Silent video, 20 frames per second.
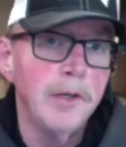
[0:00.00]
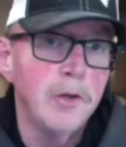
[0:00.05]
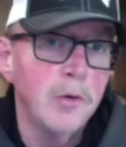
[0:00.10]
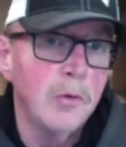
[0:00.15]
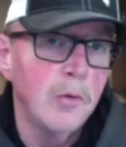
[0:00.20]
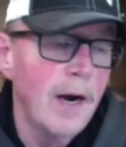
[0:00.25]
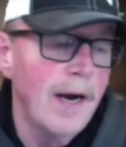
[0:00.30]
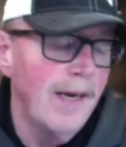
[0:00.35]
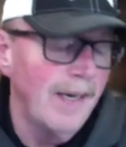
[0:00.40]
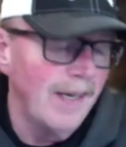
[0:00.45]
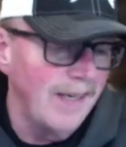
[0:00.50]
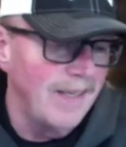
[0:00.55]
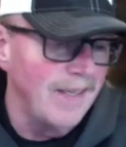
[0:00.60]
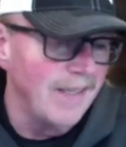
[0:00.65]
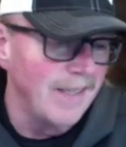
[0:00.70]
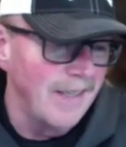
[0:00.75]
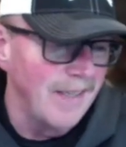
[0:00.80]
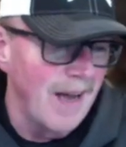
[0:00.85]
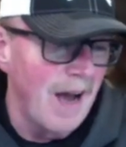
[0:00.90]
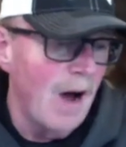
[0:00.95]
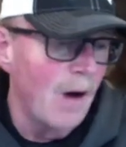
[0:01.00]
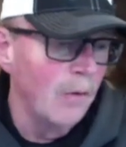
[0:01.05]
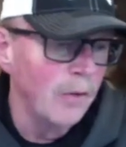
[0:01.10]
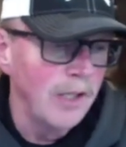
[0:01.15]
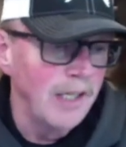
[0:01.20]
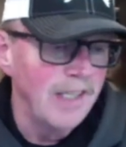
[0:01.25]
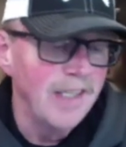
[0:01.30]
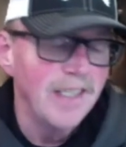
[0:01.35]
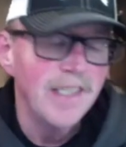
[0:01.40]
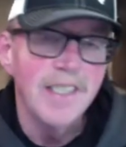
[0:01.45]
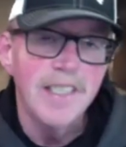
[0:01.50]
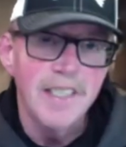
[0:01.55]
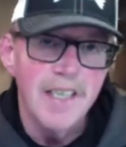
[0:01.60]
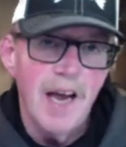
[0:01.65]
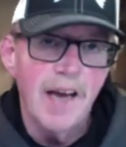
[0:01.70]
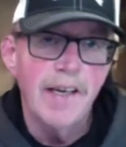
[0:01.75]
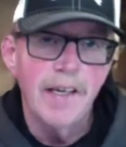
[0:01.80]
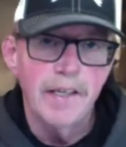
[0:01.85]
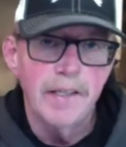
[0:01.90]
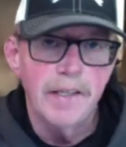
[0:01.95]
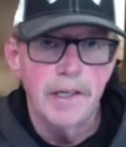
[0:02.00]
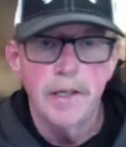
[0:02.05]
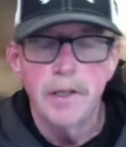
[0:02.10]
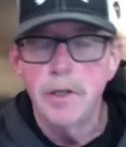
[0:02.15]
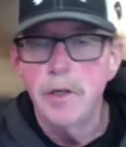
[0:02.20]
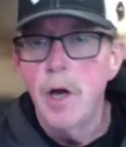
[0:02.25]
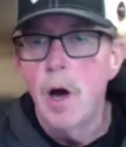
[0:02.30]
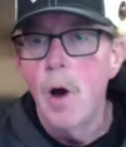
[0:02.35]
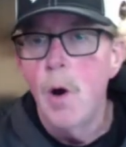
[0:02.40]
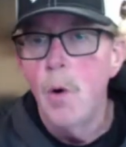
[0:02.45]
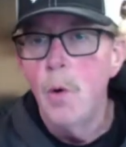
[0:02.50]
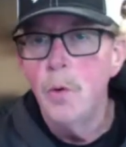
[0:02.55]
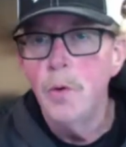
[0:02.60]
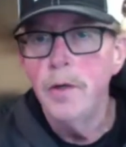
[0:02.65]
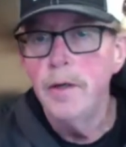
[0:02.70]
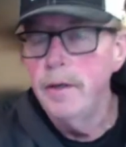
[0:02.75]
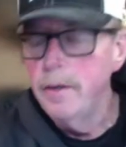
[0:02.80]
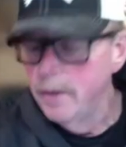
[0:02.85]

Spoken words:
Trey is now the second known